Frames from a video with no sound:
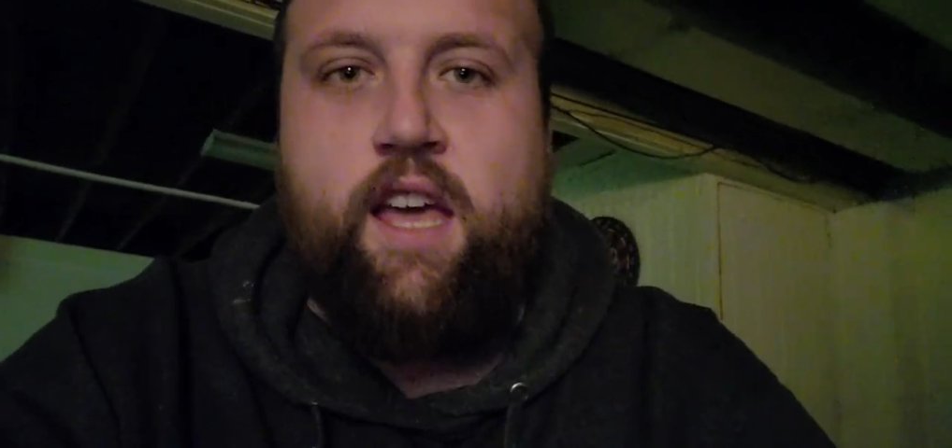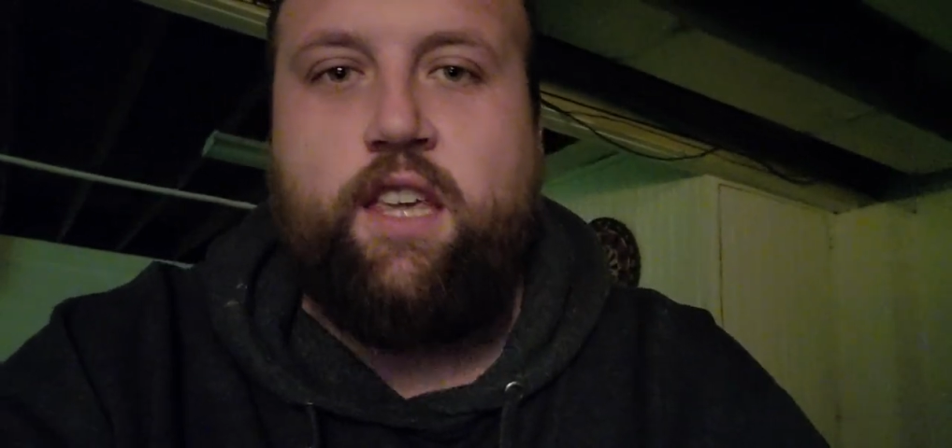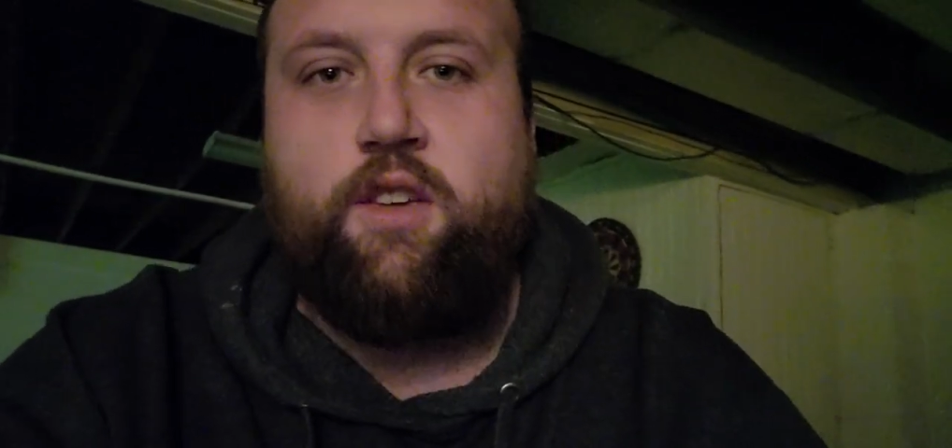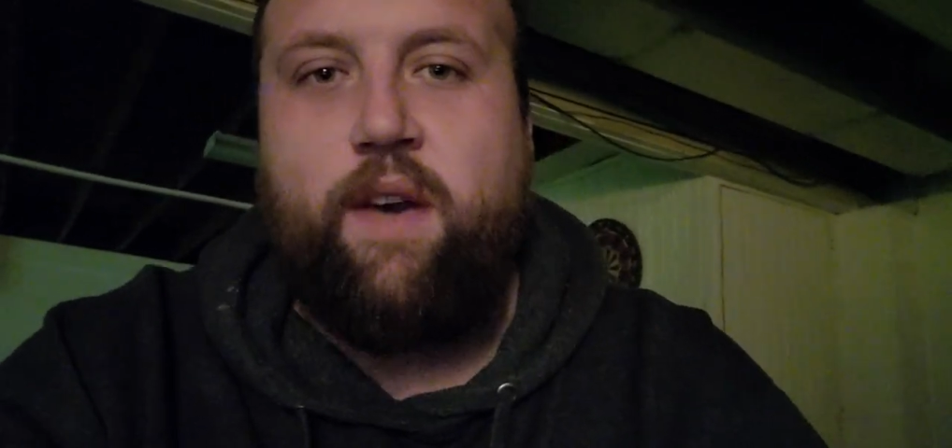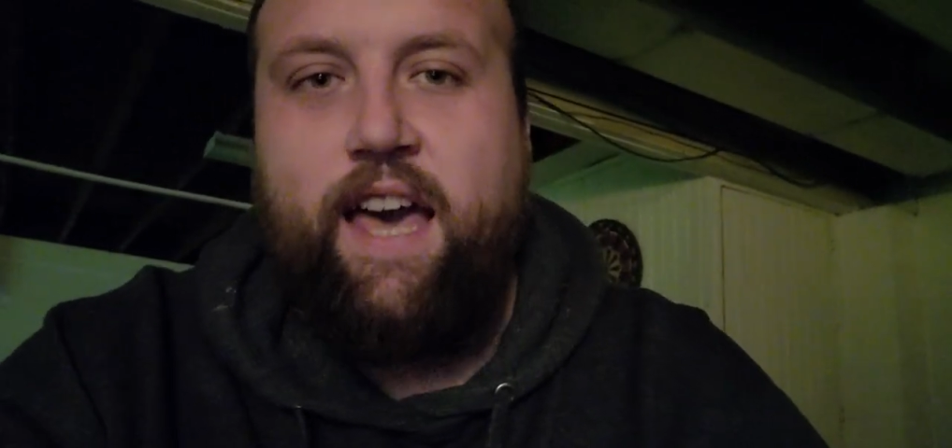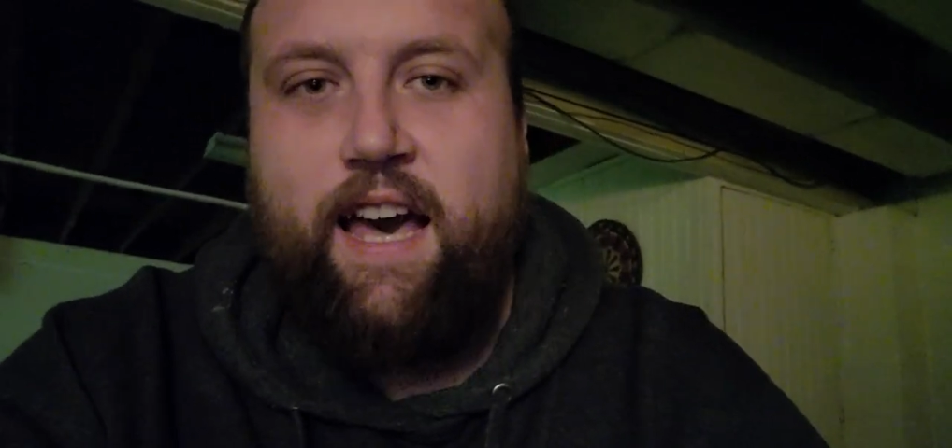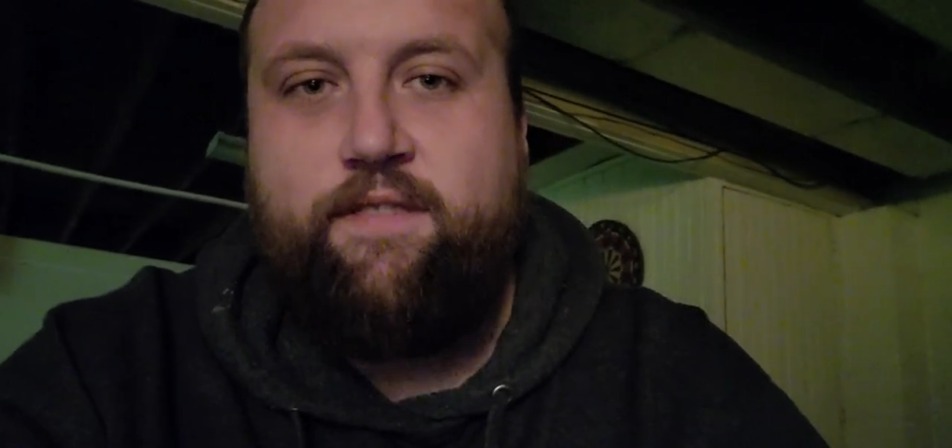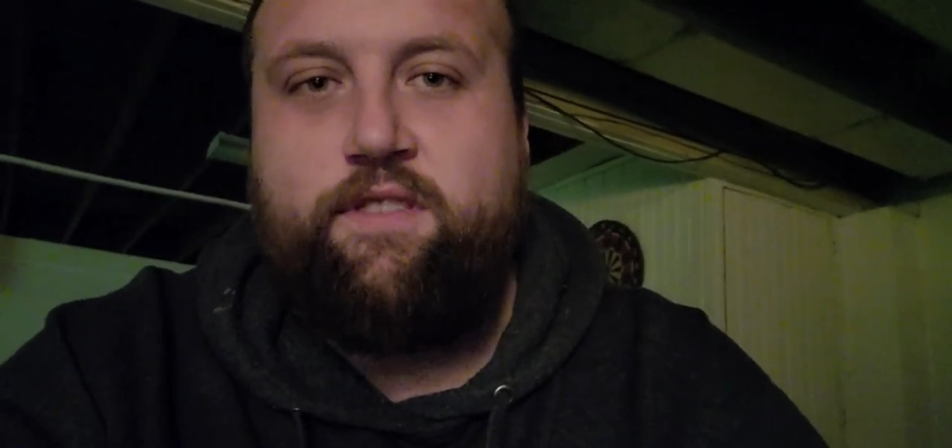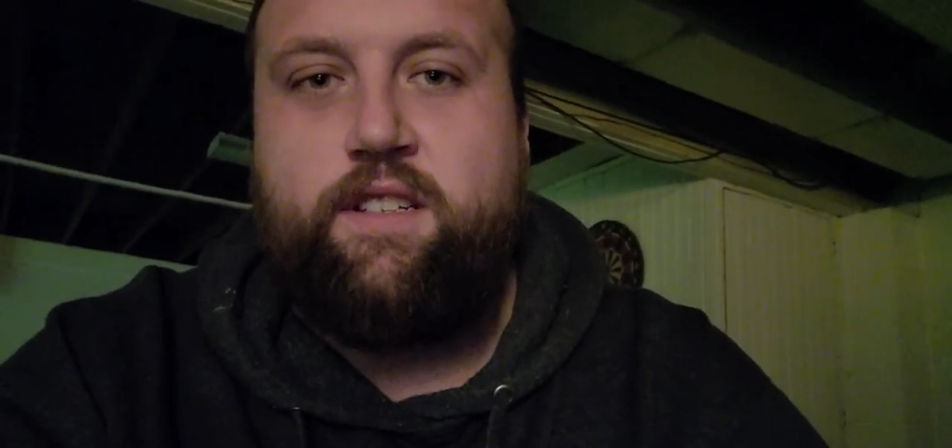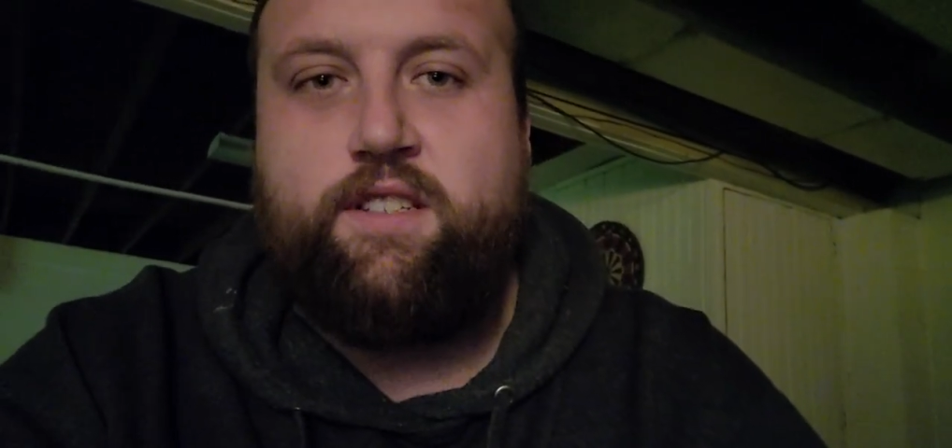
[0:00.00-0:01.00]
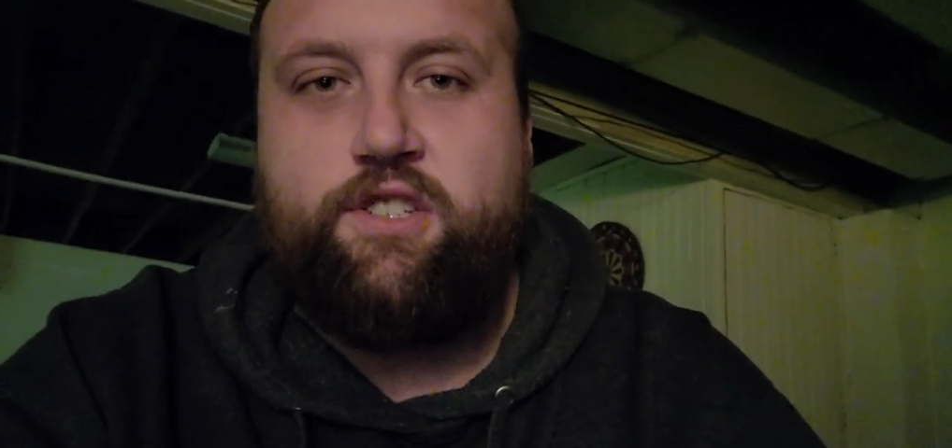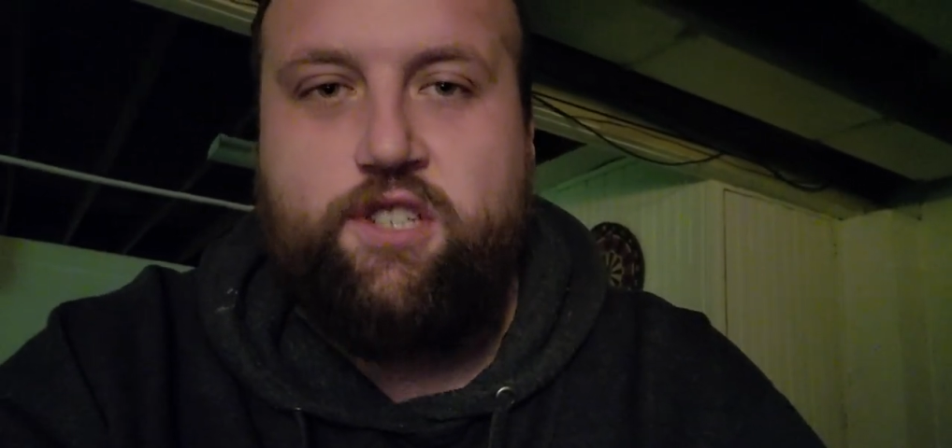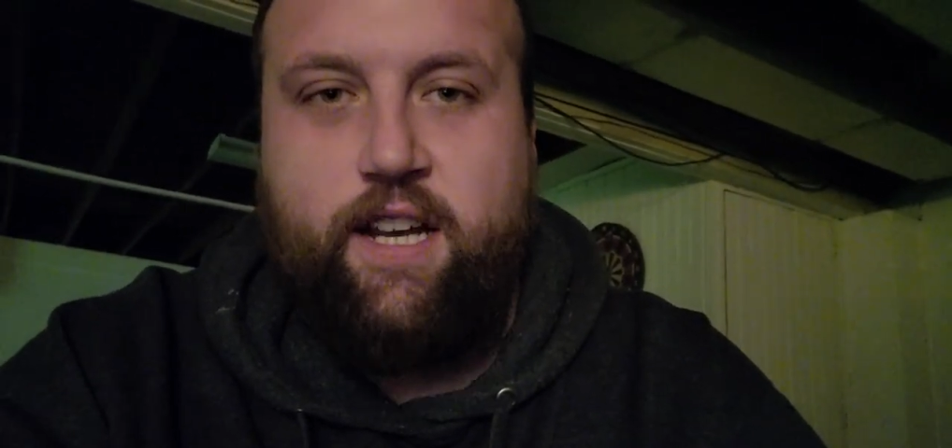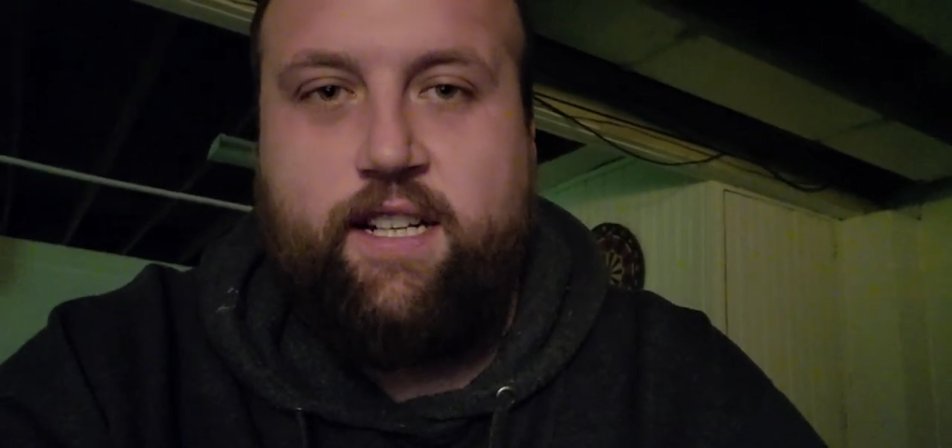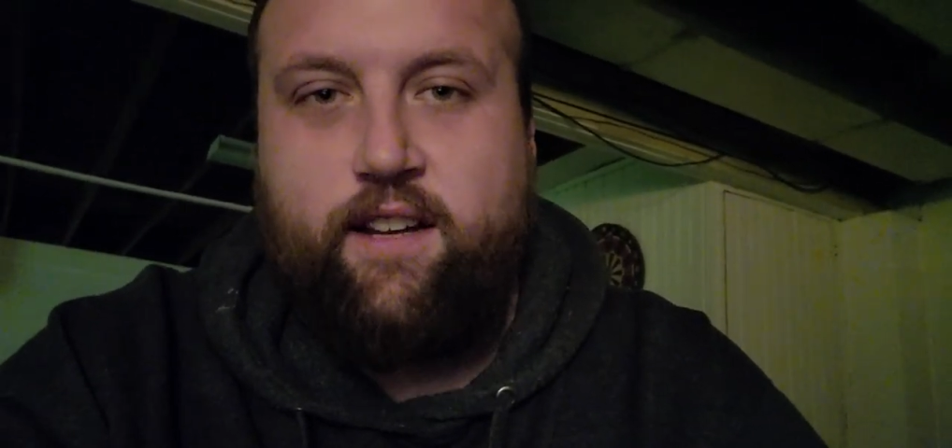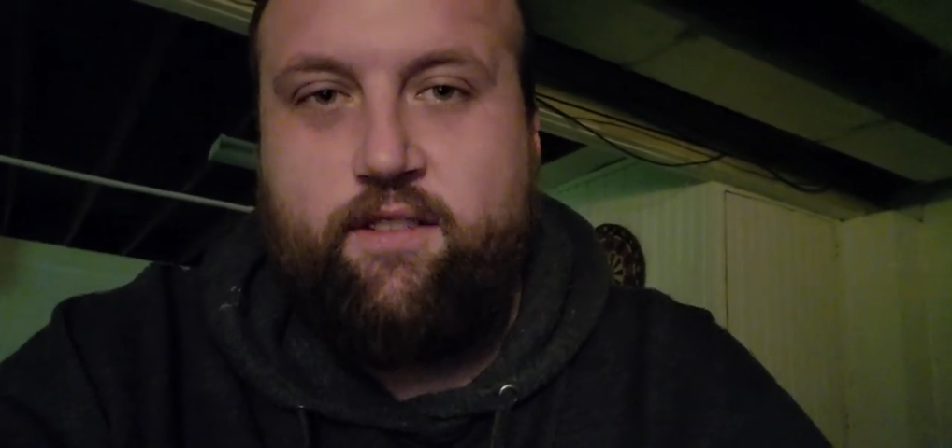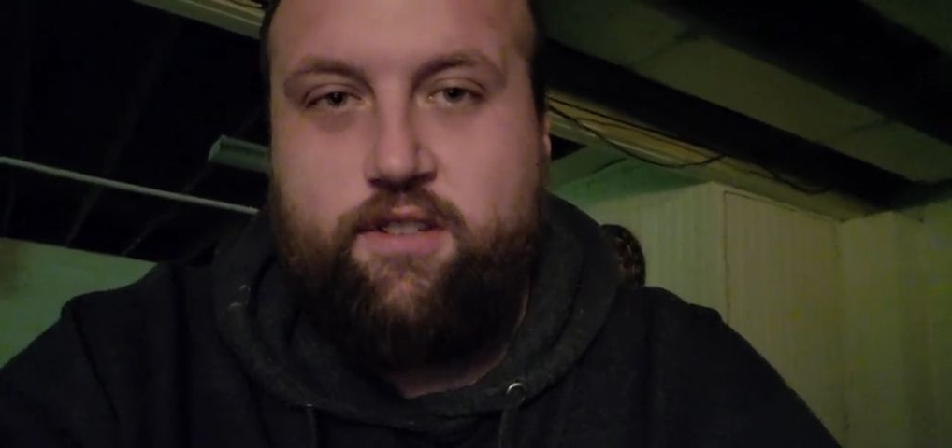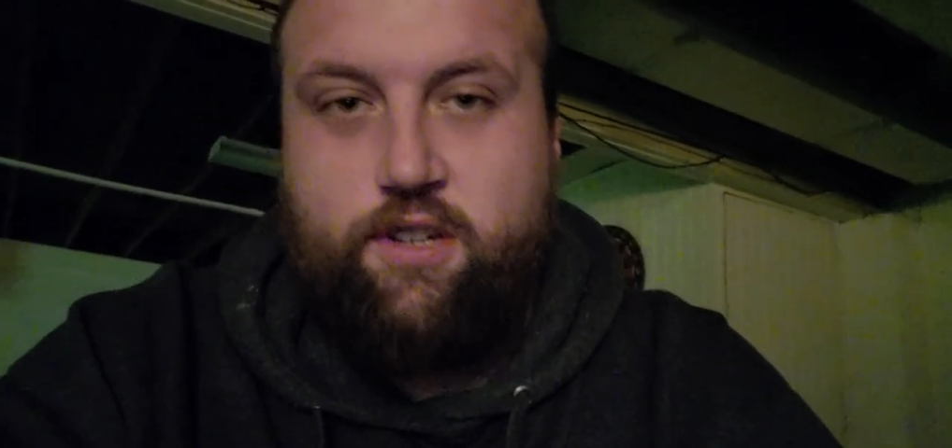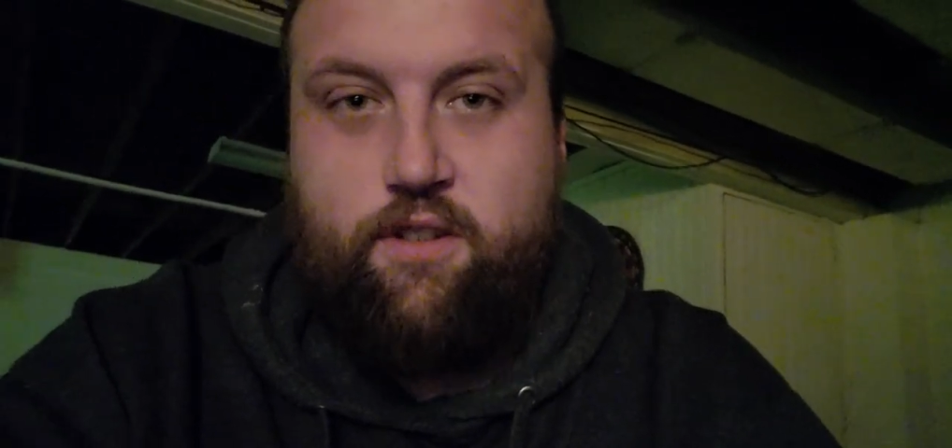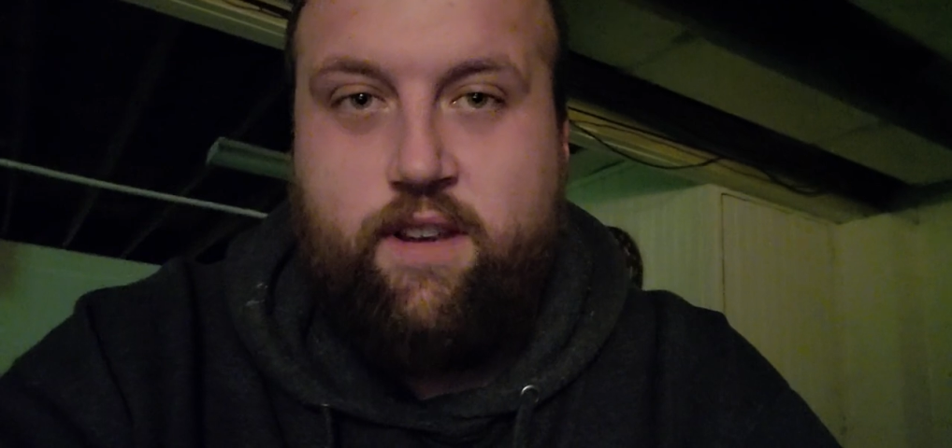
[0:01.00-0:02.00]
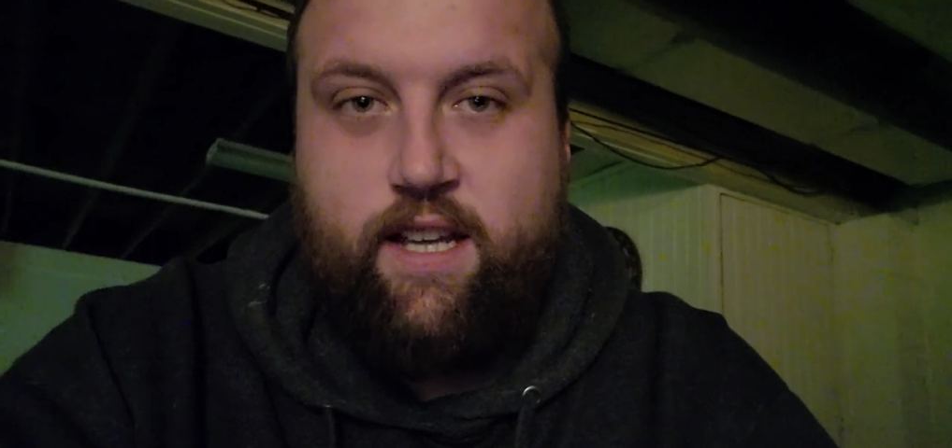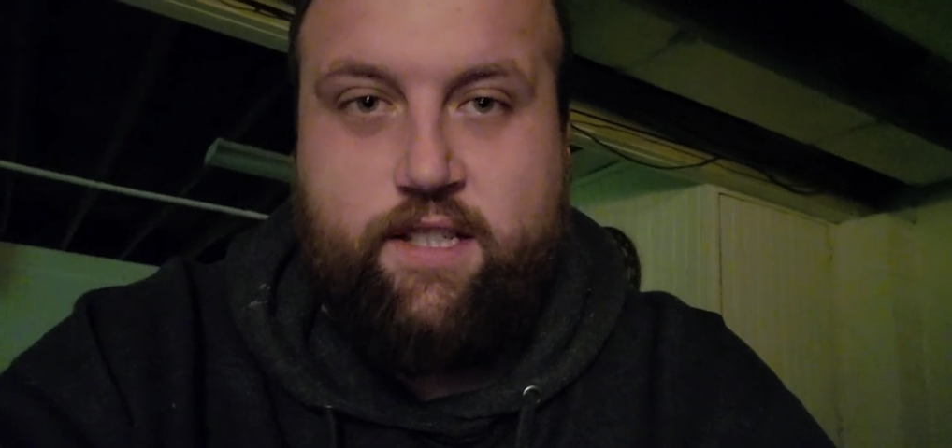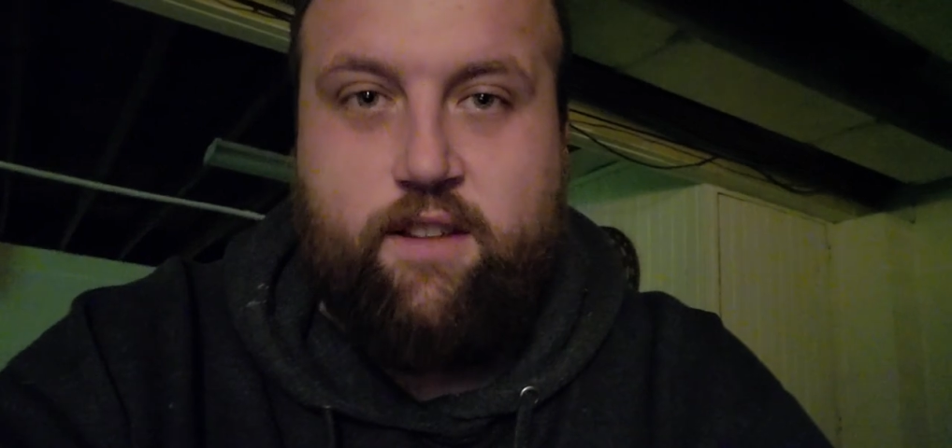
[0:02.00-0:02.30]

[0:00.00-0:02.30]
you have to check out the show Next